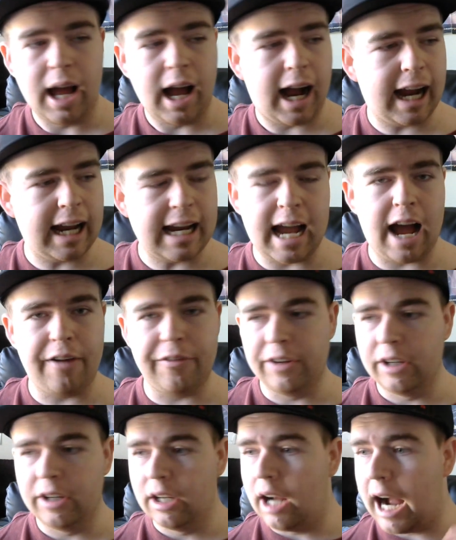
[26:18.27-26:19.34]
I have,
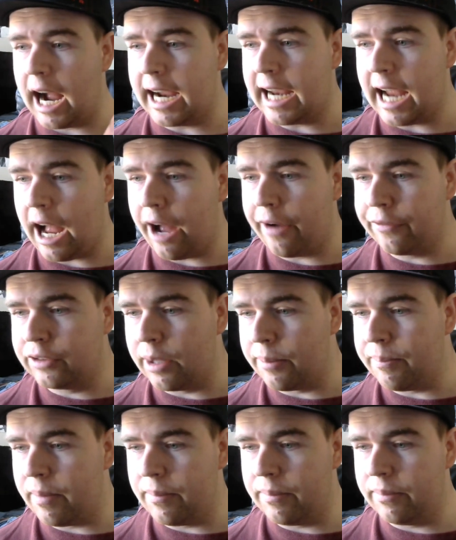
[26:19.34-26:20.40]
I have the,
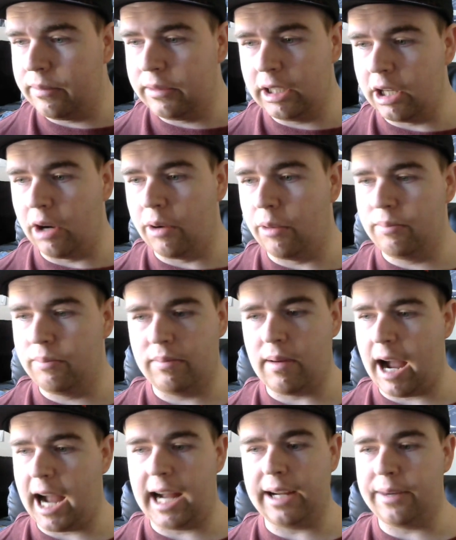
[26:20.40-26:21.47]
you know,
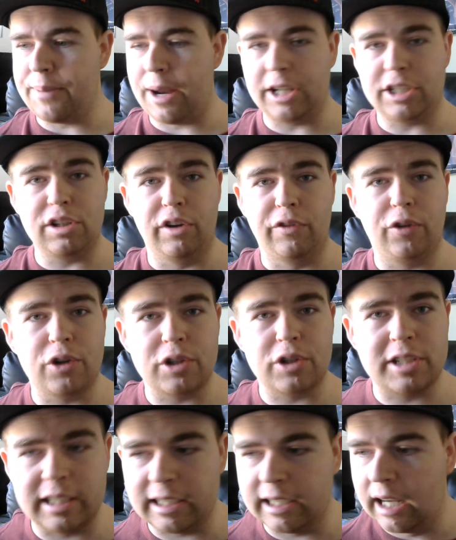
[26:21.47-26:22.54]
I am at a
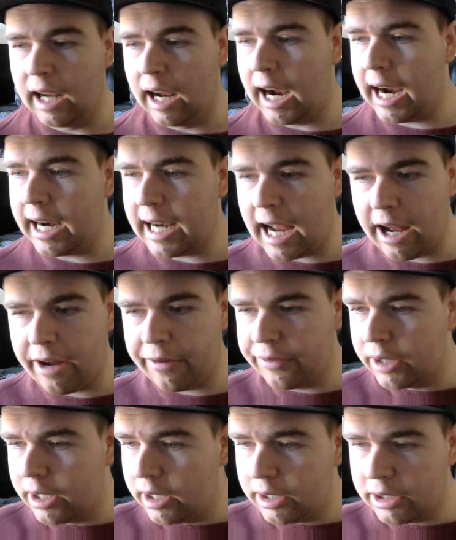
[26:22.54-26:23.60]
university. I have,
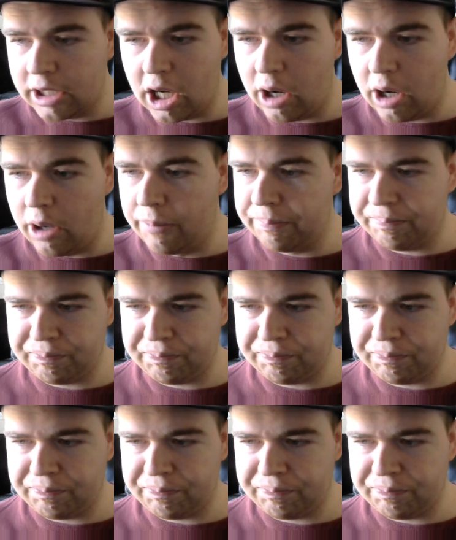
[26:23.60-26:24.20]
you know,